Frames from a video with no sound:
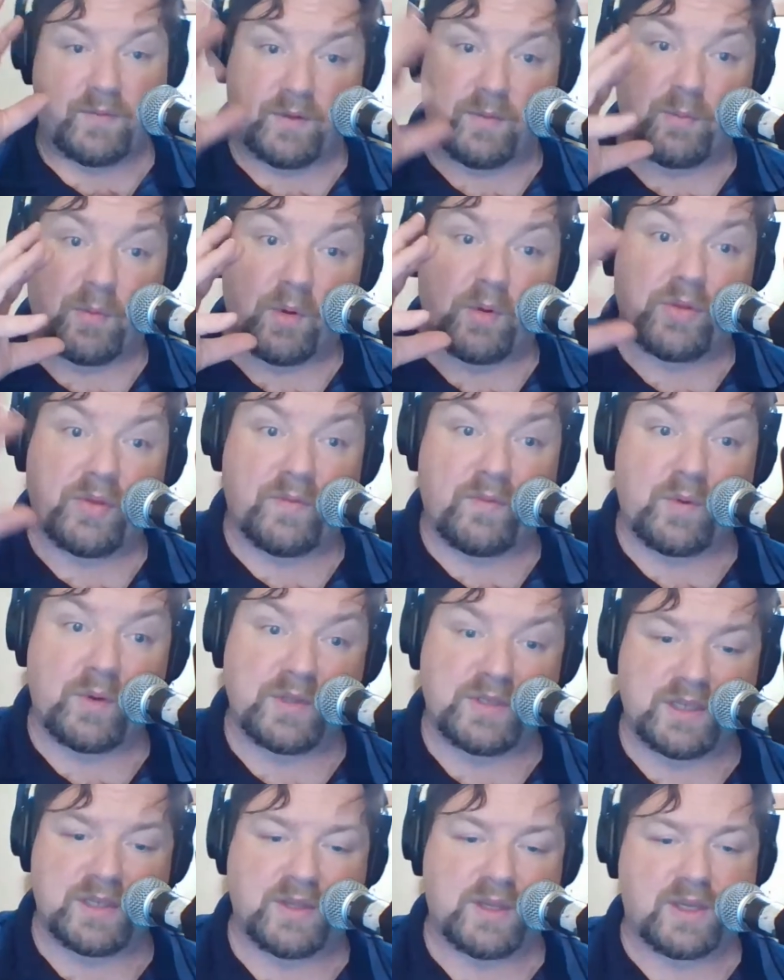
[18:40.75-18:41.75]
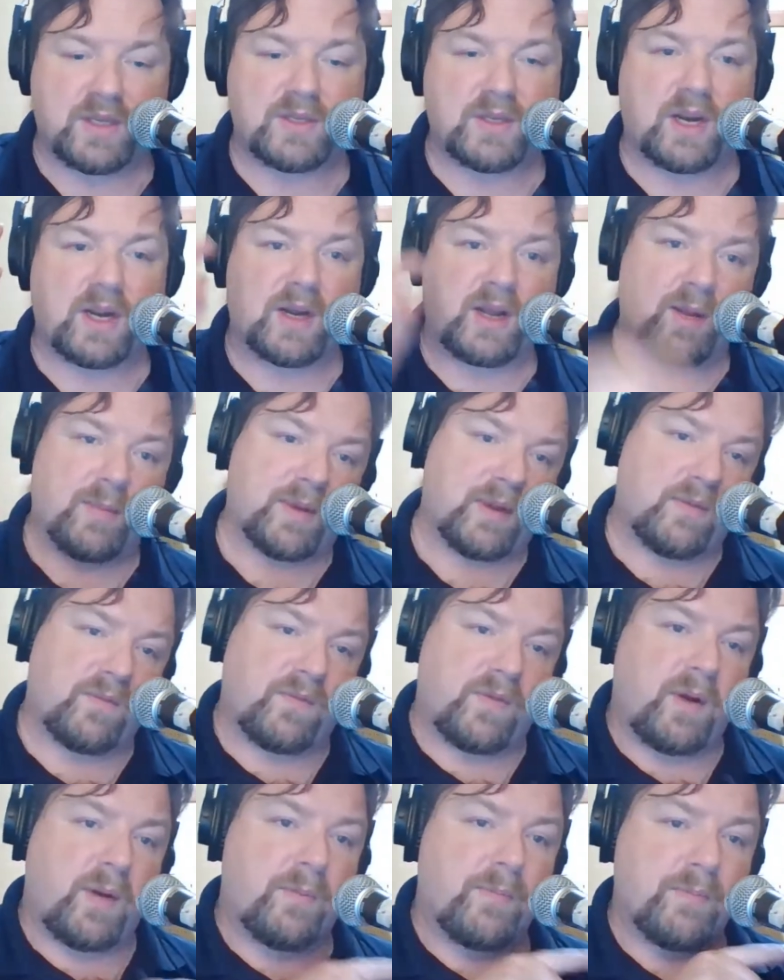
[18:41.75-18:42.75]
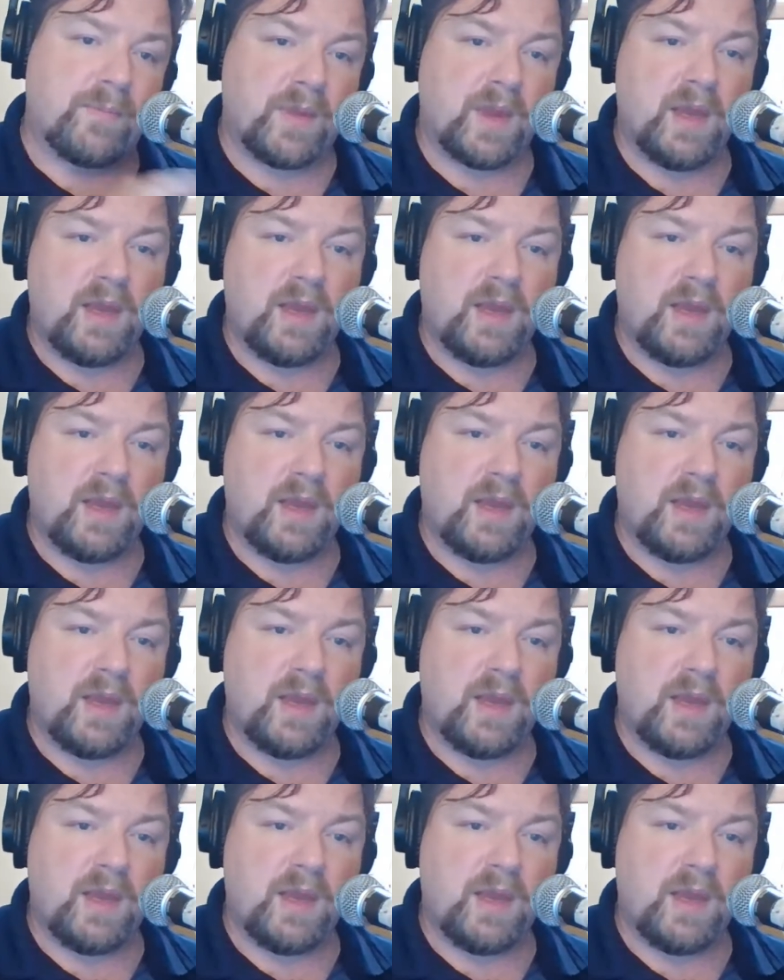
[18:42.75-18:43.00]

for both the voice and the guitar coming from